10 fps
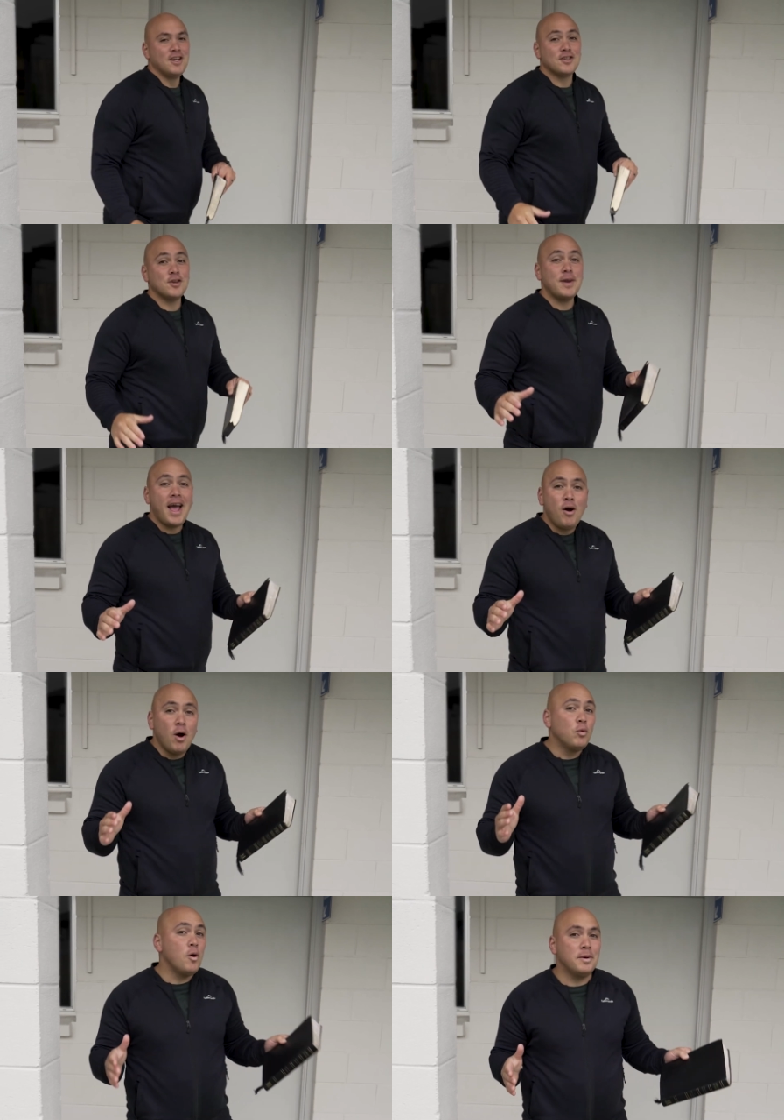So now
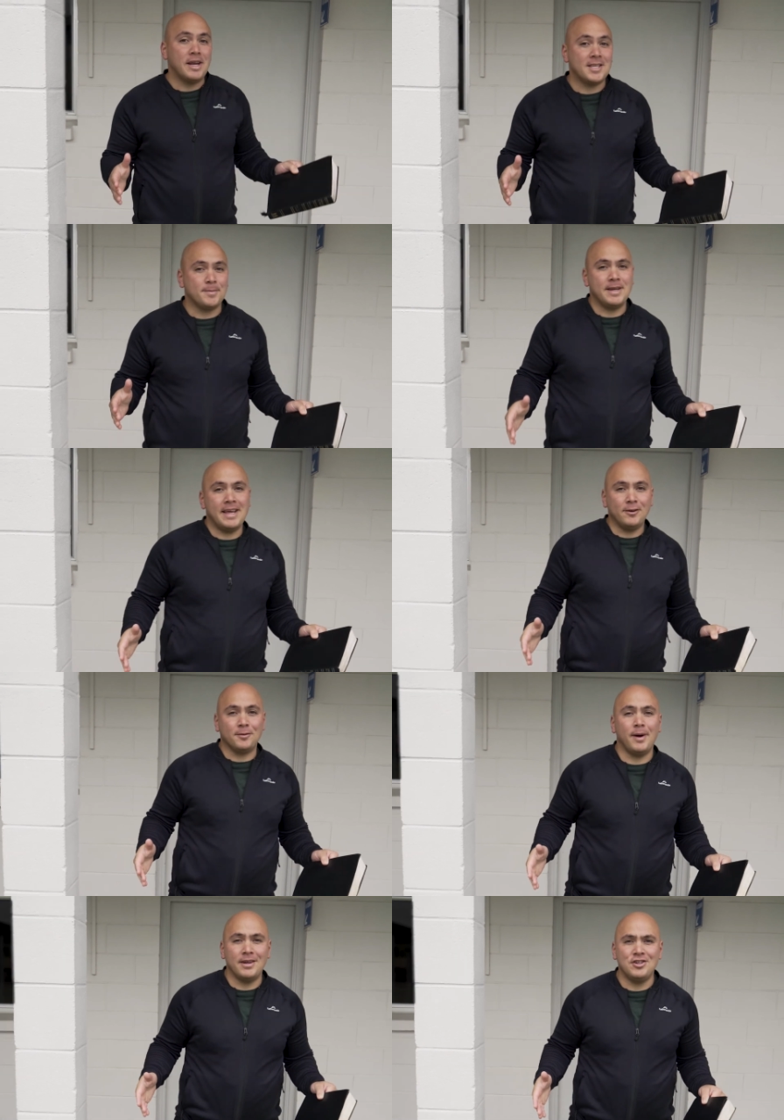a woman has been
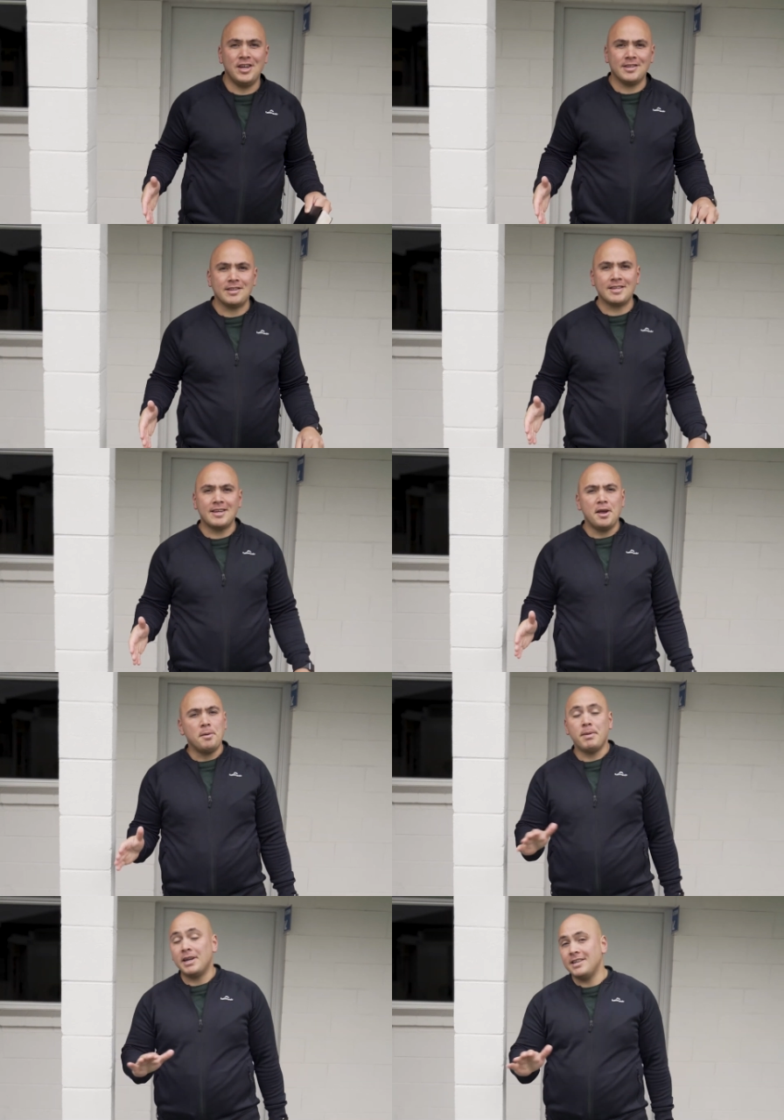healed by Jesus,
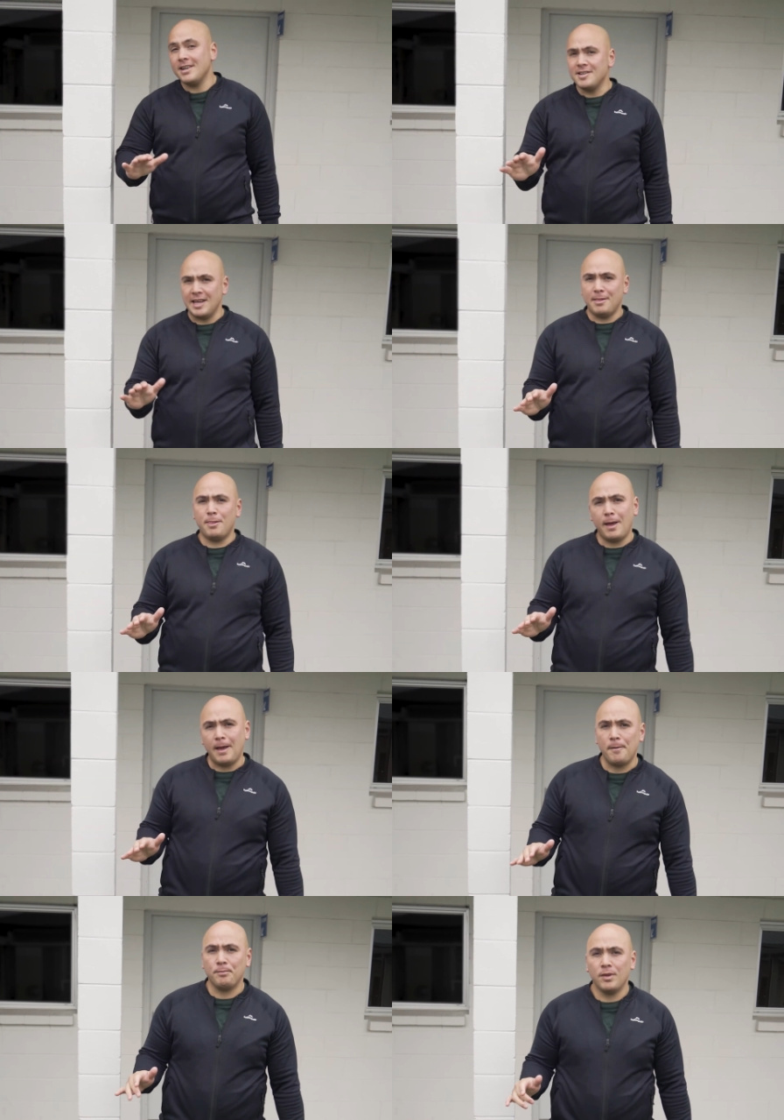but it doesn't end
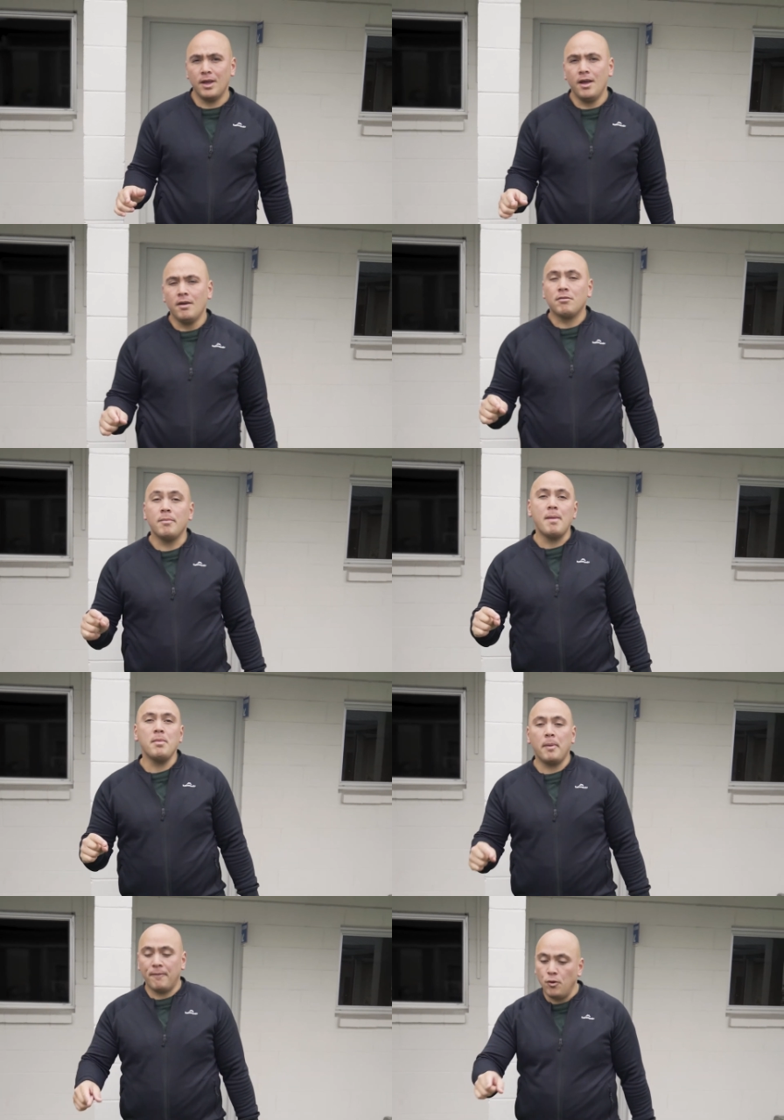there.
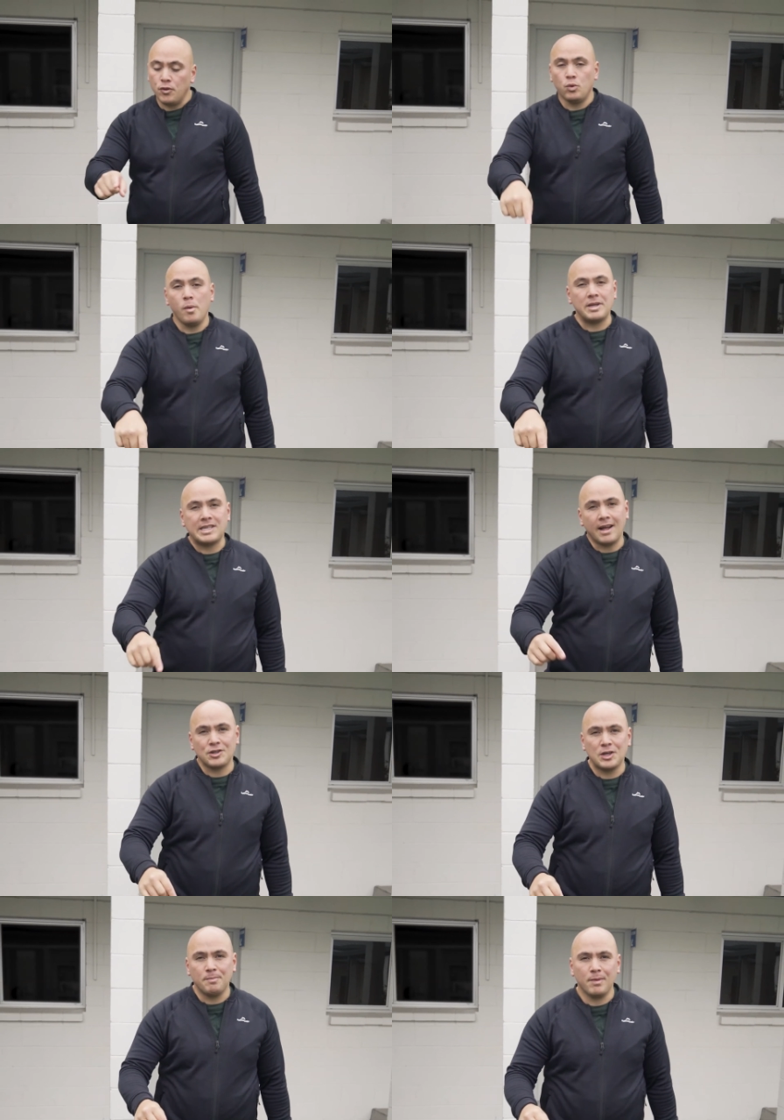Remember, before the woman
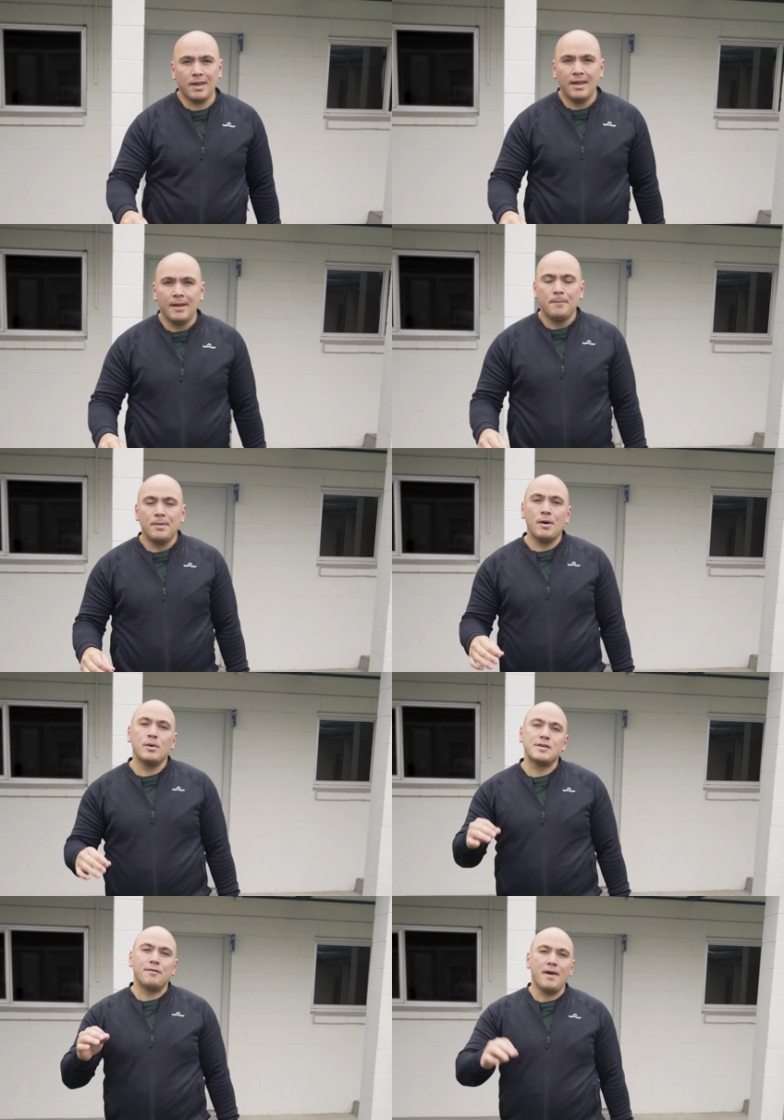touched him, there
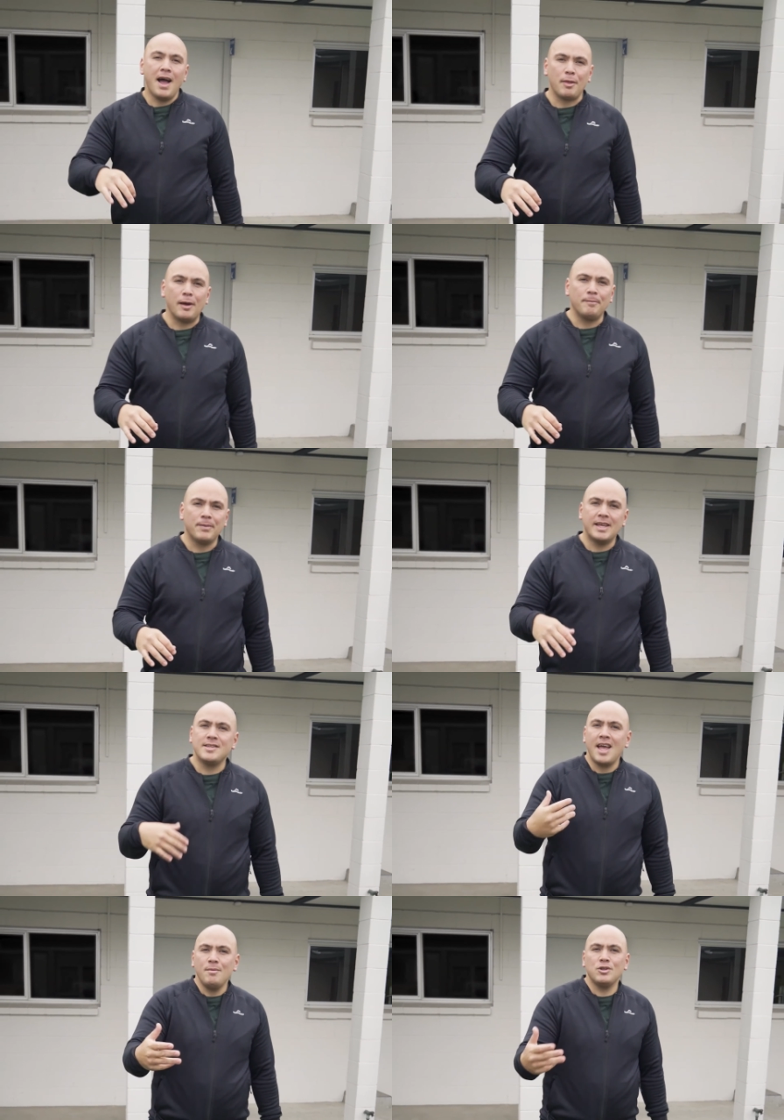was a father,
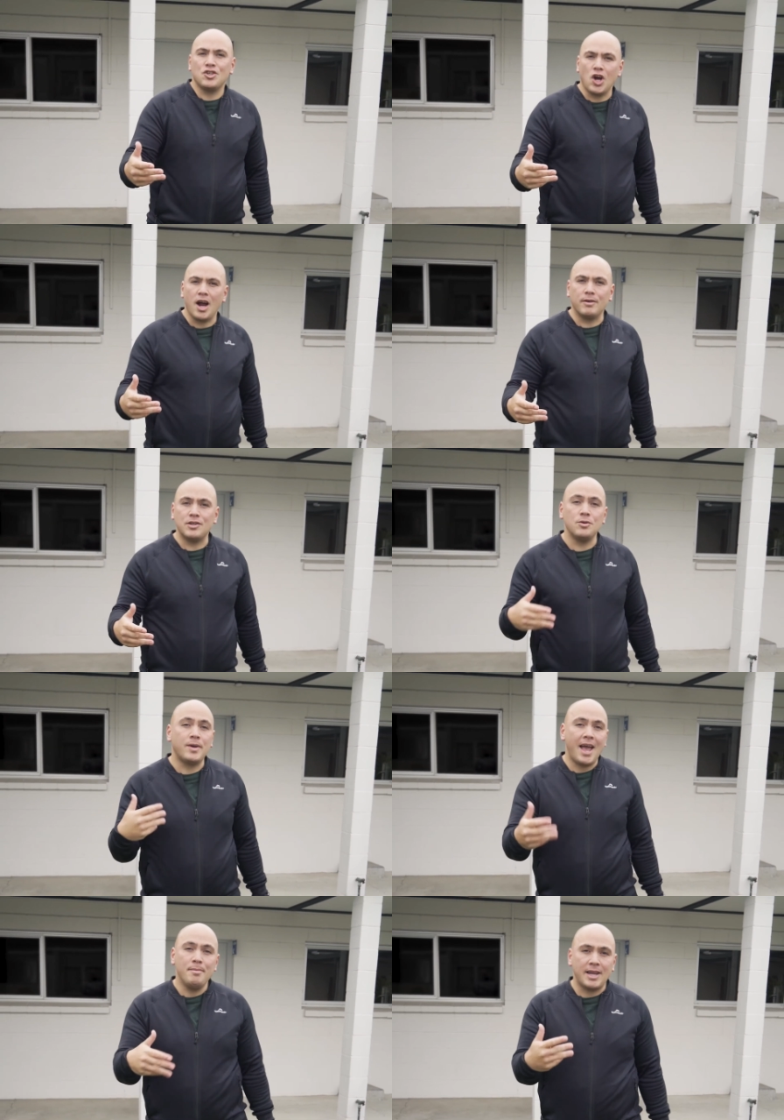his name was Jairus, who
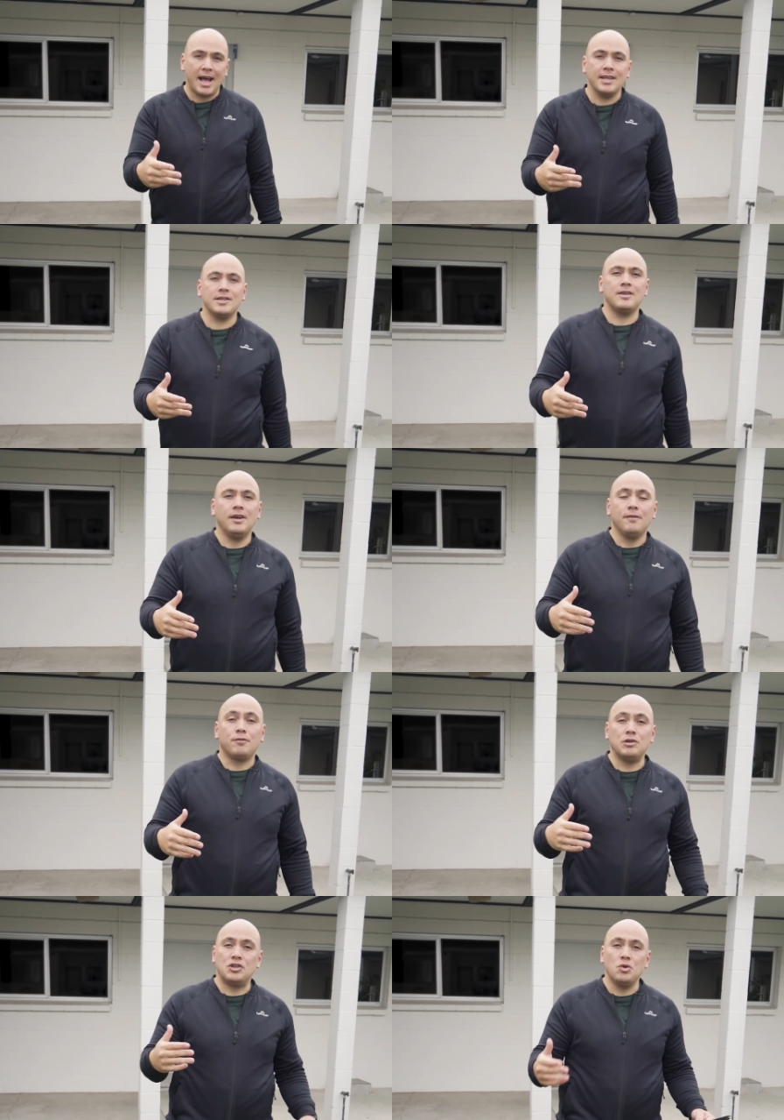came and asked
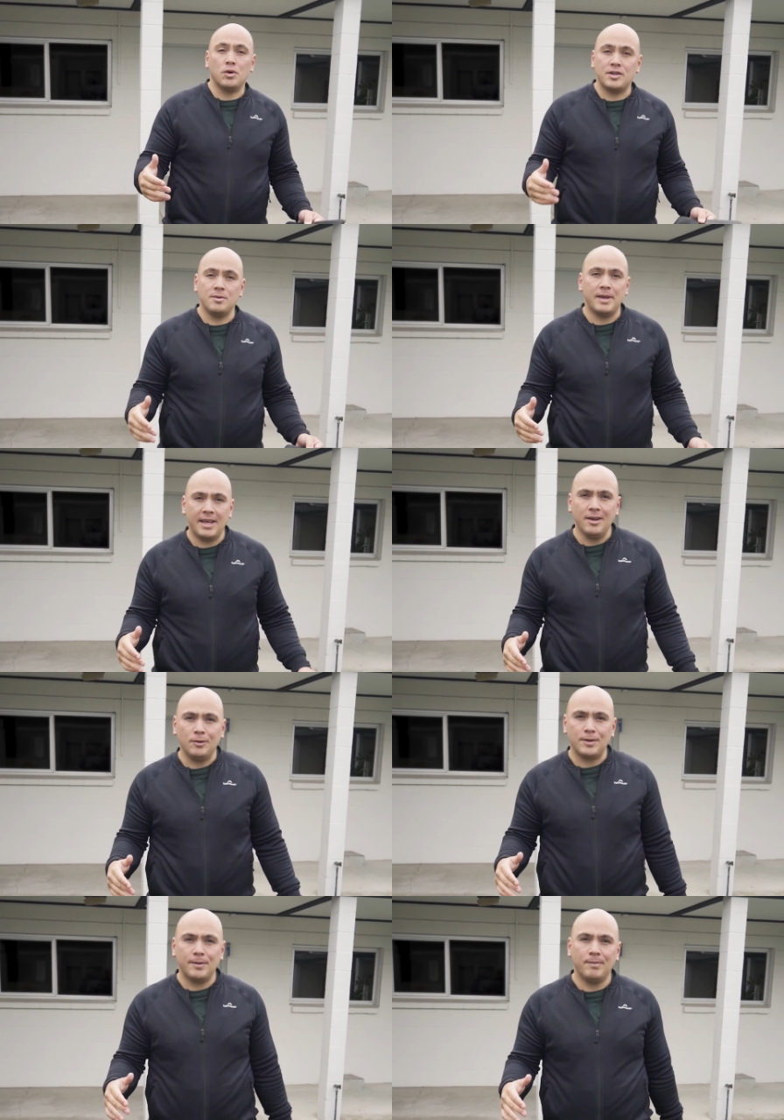for his daughter to be
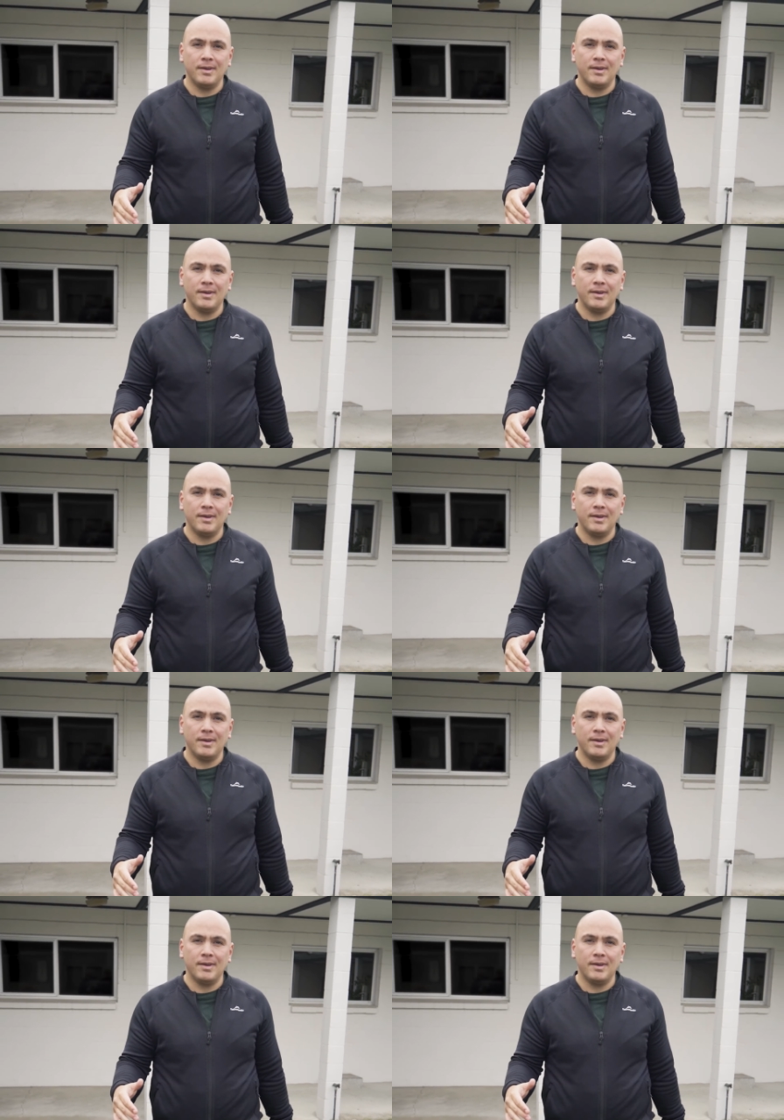healed.